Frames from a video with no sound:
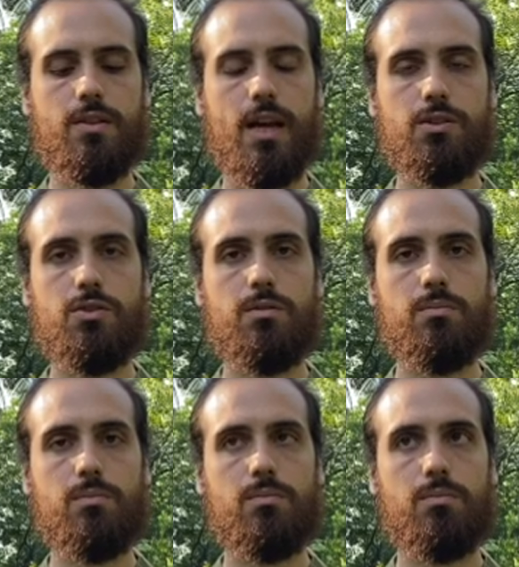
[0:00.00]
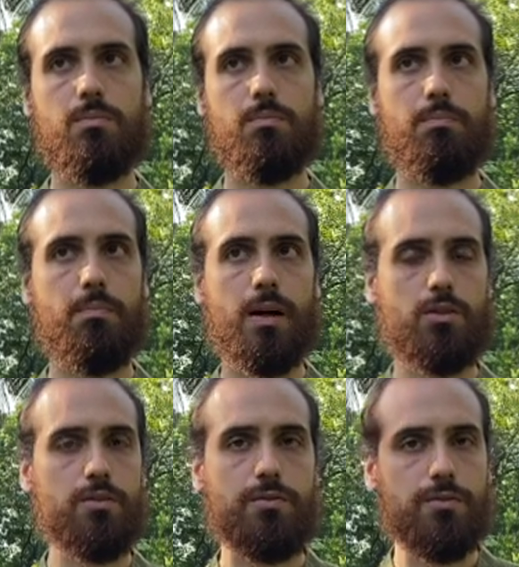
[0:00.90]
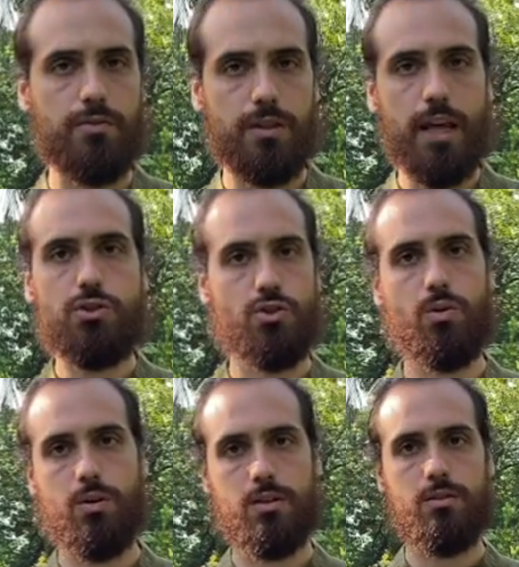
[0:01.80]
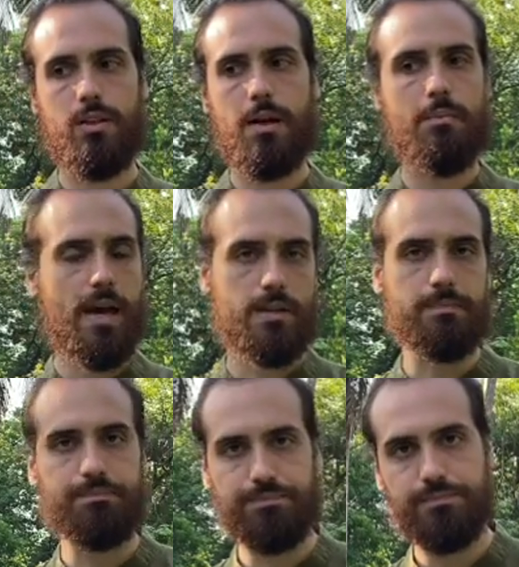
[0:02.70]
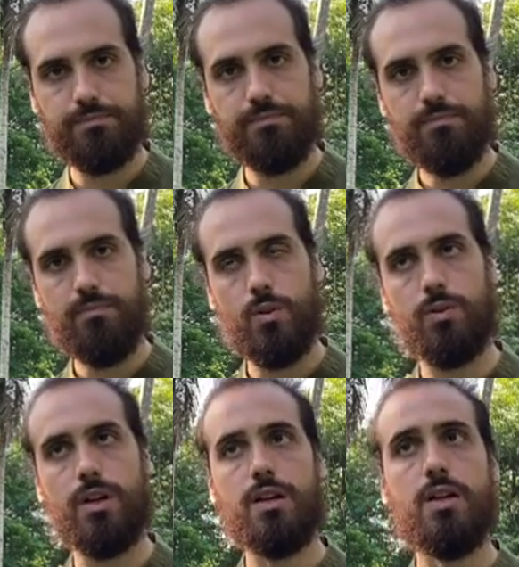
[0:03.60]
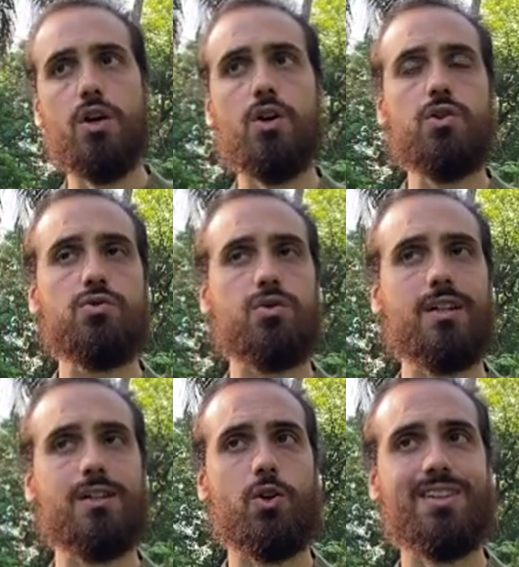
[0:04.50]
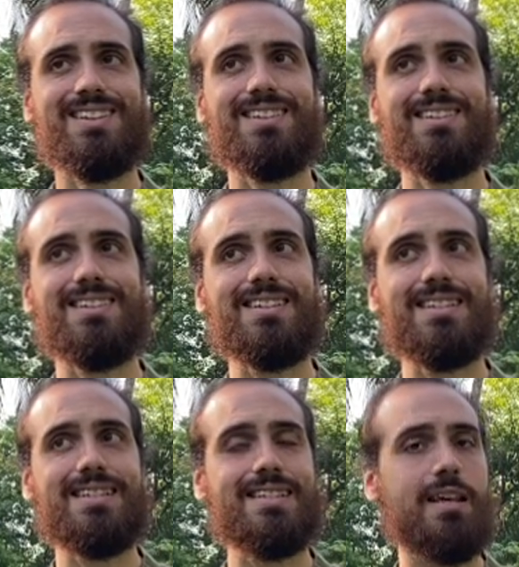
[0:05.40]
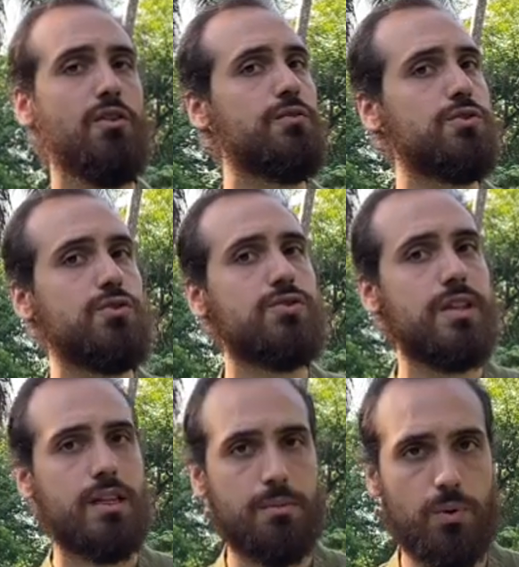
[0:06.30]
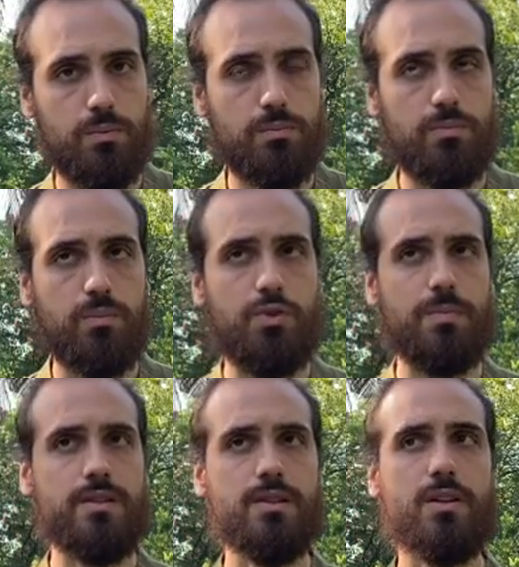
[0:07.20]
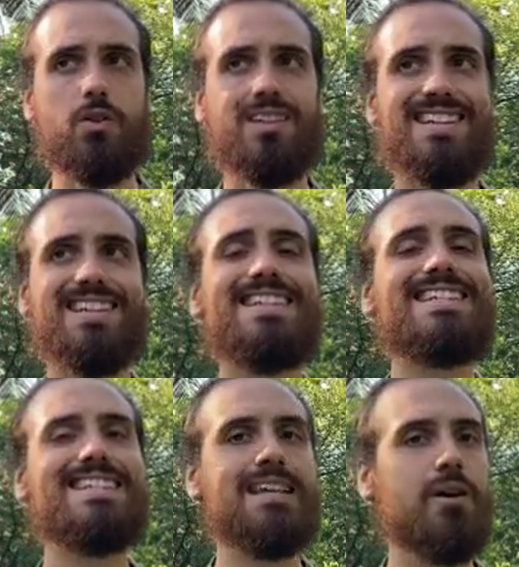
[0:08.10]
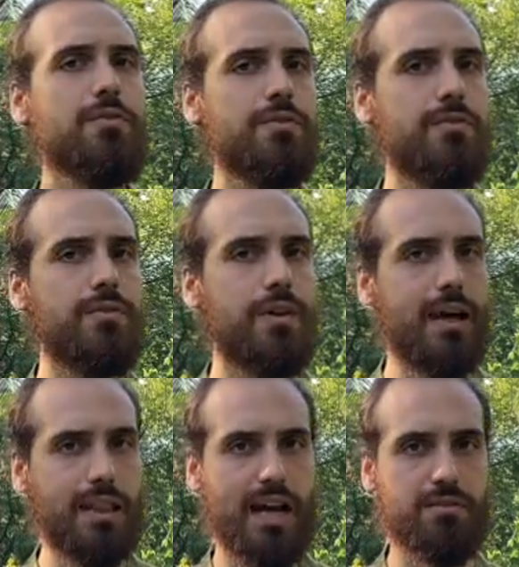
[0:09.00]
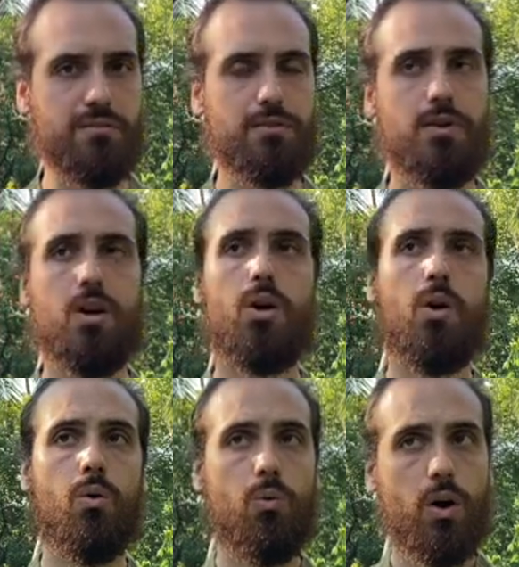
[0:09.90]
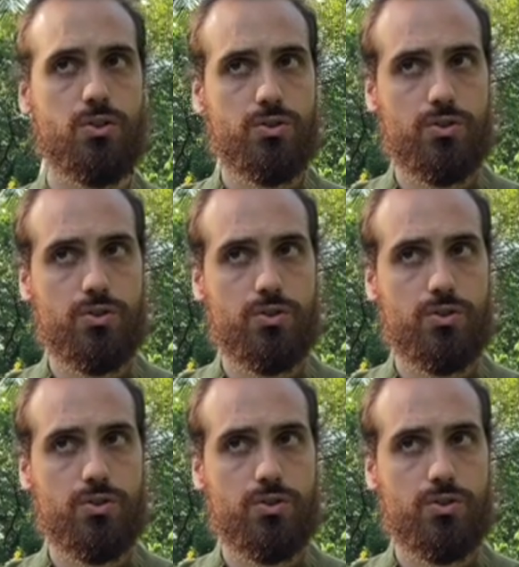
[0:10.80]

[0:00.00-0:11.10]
they actually part of nature only. They are matter. Okay, so they are not self-sustainable, which means they are not in itself alive. What